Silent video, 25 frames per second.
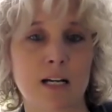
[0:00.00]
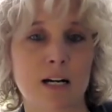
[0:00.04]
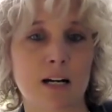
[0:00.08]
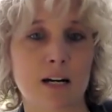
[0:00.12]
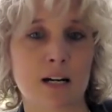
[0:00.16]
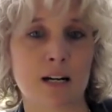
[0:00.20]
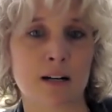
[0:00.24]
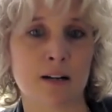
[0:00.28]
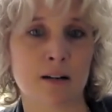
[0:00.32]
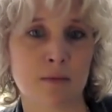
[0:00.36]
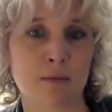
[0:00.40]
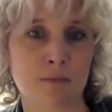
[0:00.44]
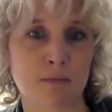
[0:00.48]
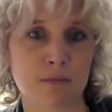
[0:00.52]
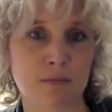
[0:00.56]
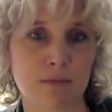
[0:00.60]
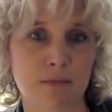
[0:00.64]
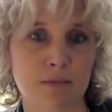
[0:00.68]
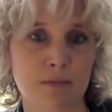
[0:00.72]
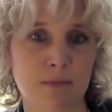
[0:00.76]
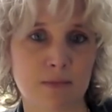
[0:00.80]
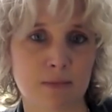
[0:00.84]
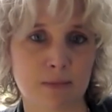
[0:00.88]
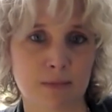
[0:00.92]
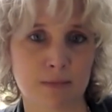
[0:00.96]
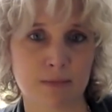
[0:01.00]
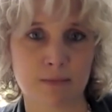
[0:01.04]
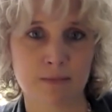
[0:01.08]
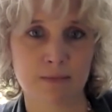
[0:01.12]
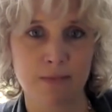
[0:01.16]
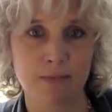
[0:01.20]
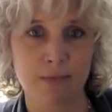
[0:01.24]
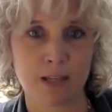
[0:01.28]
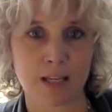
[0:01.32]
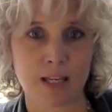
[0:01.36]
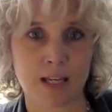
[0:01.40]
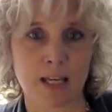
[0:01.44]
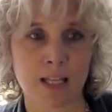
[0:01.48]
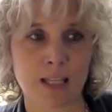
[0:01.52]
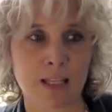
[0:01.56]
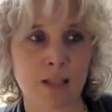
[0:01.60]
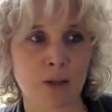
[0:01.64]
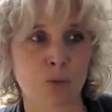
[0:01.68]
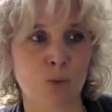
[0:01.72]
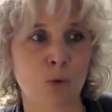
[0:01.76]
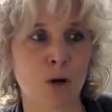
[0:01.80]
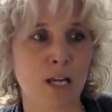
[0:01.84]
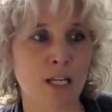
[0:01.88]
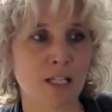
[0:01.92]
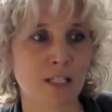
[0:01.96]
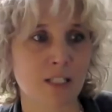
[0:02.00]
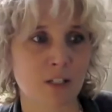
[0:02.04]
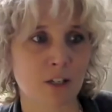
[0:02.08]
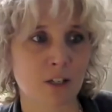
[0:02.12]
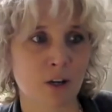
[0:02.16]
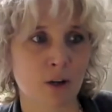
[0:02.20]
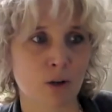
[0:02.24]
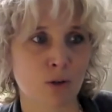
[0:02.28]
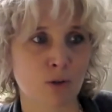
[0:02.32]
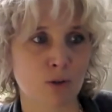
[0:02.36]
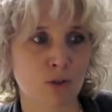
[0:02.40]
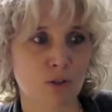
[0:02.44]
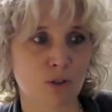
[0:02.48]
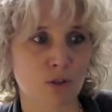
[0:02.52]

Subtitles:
And the waste goes